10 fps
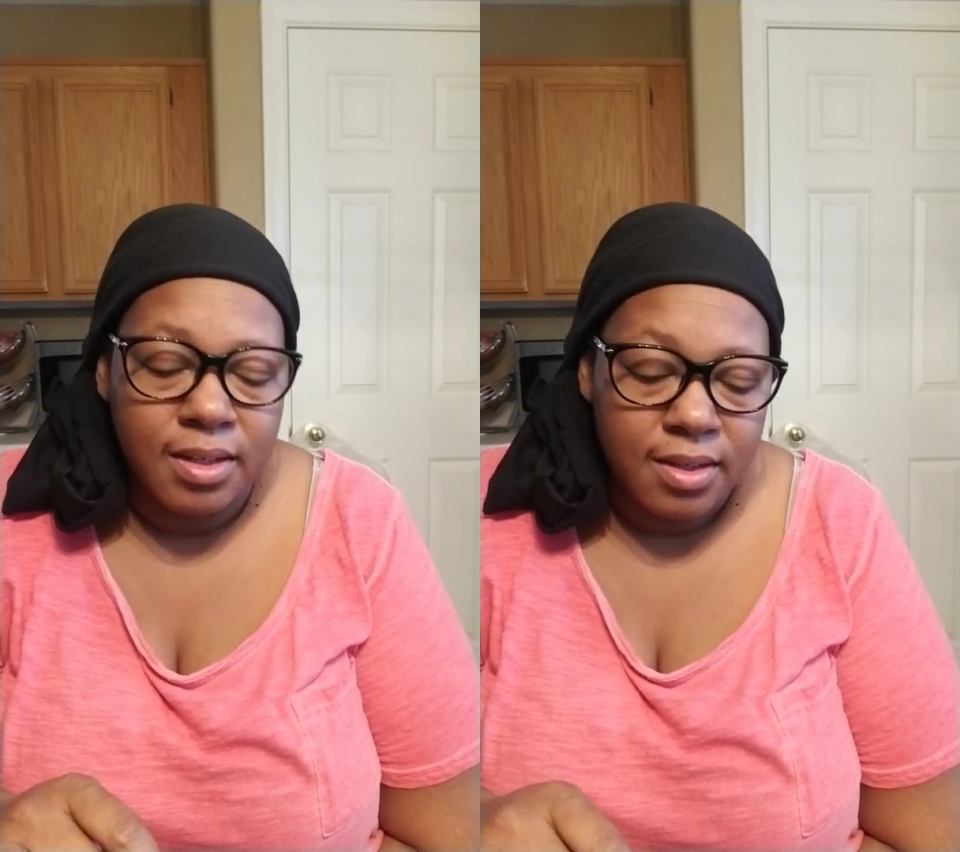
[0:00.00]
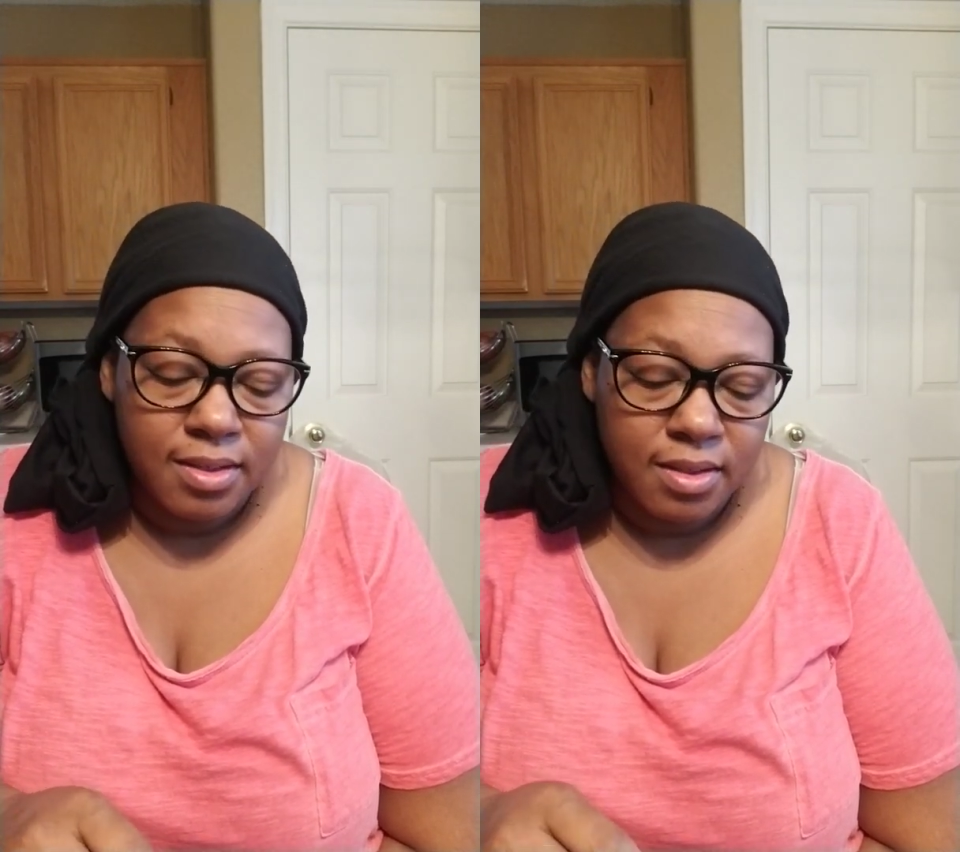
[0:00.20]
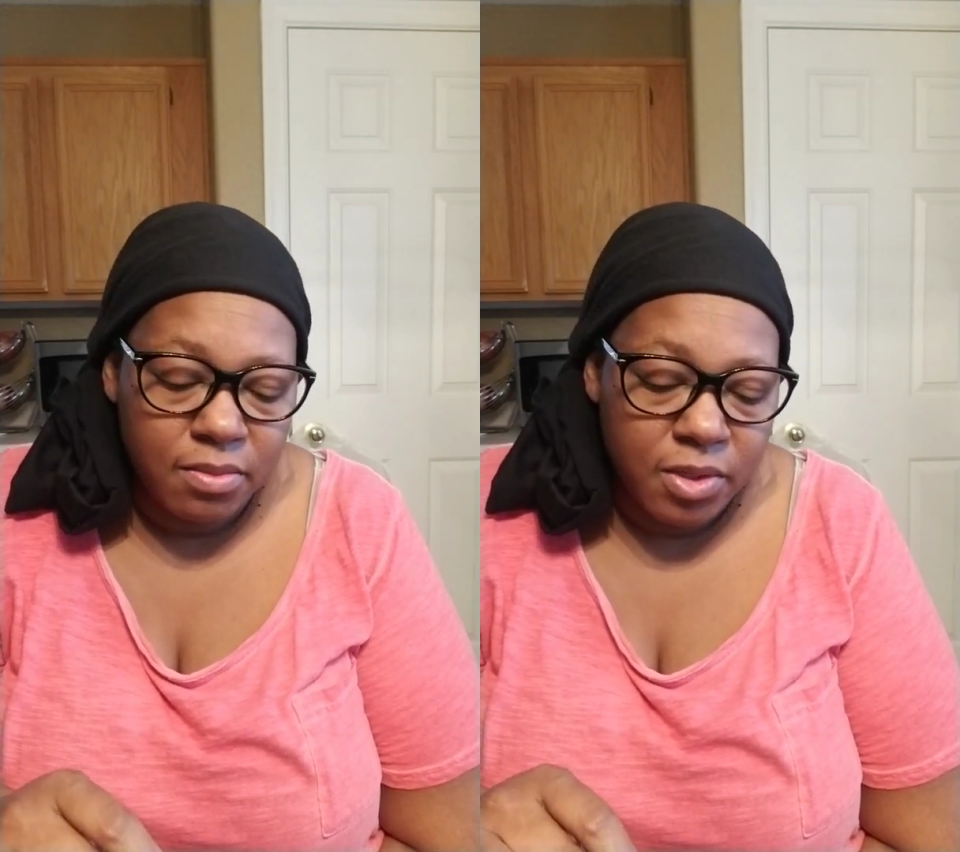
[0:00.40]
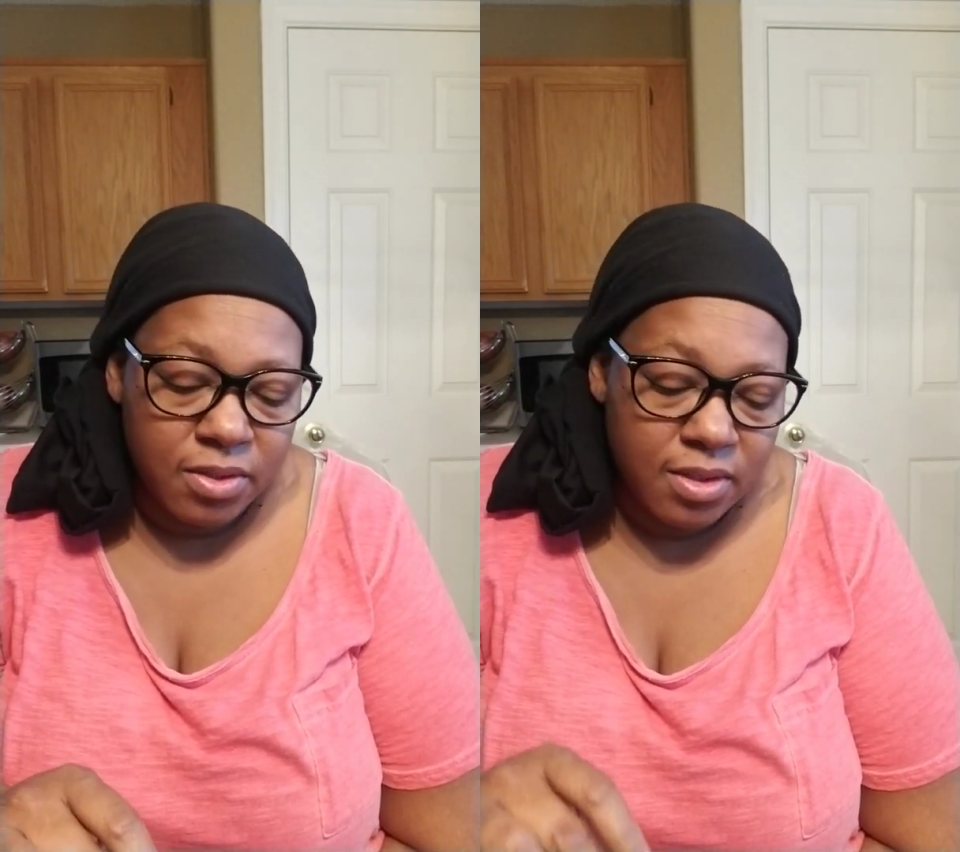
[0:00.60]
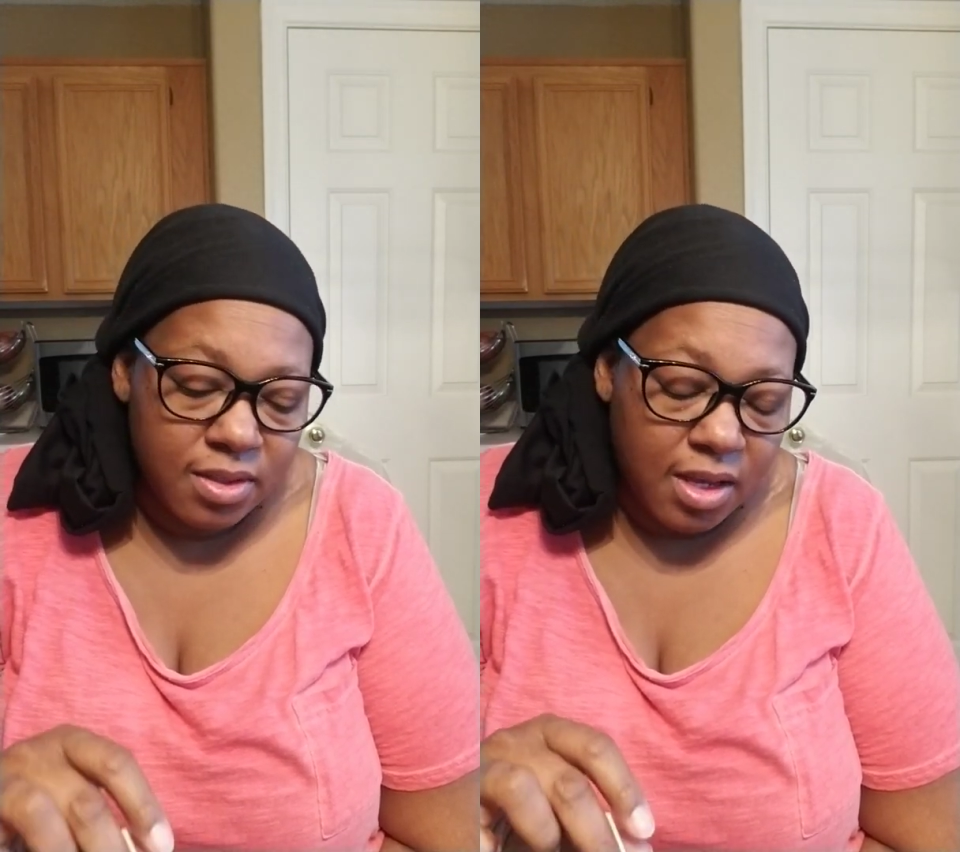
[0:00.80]
So
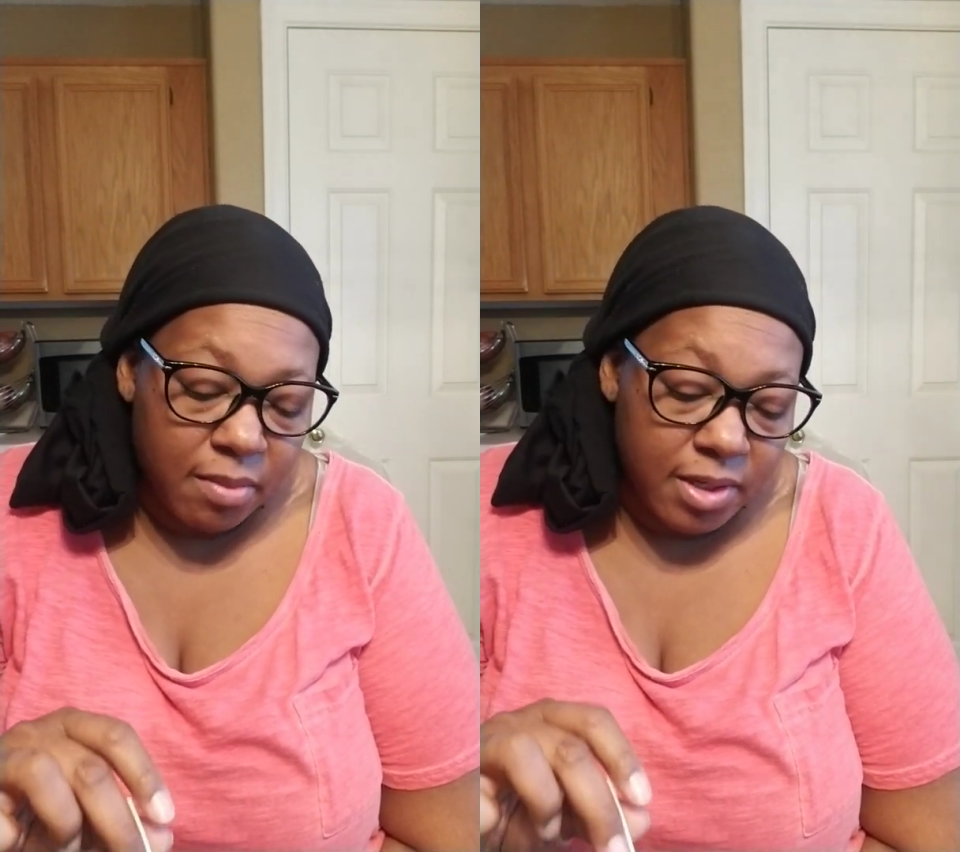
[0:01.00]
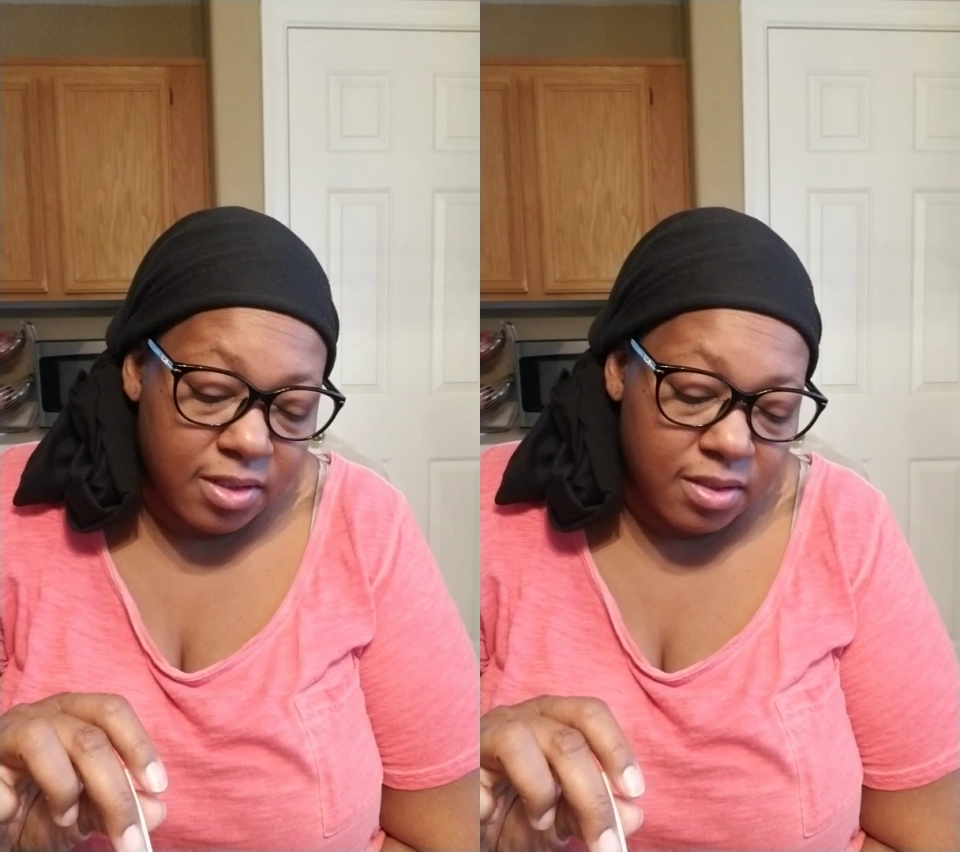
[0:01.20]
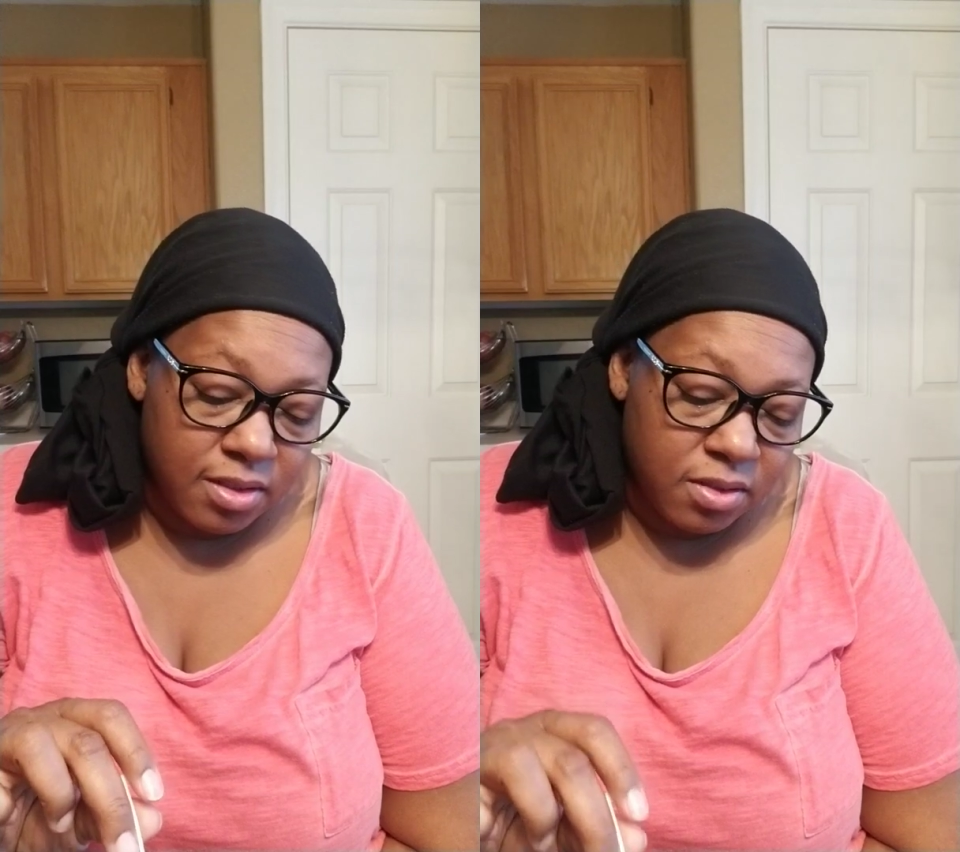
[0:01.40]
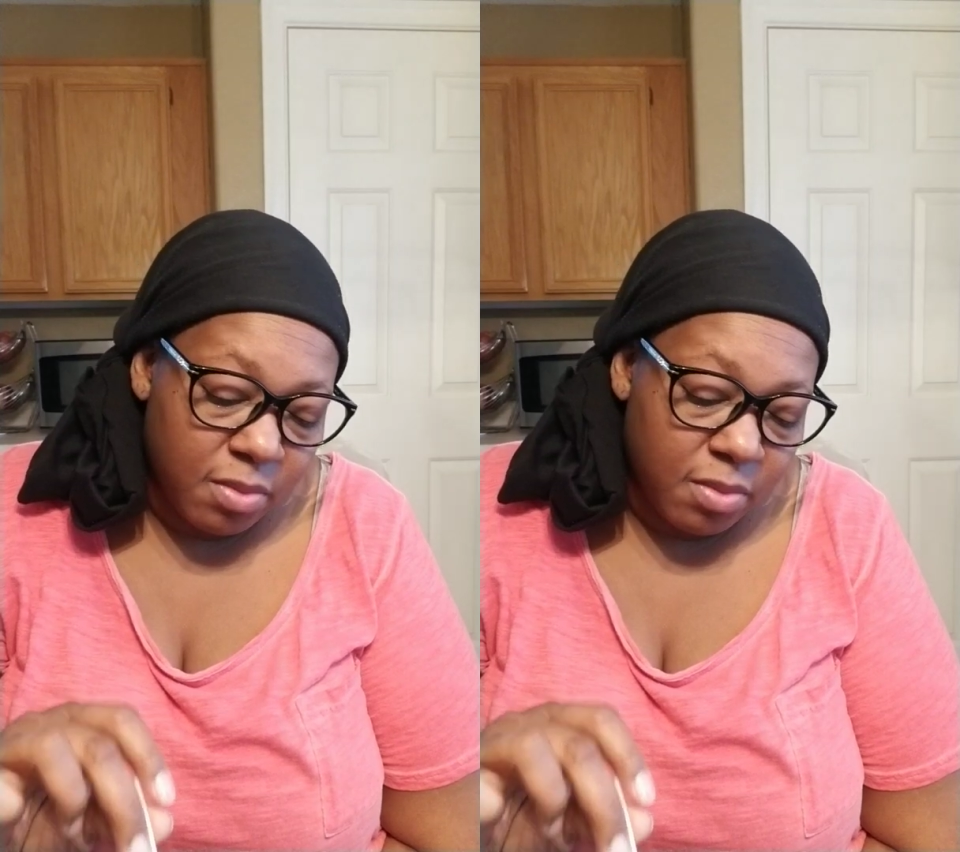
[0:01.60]
most of the time I just do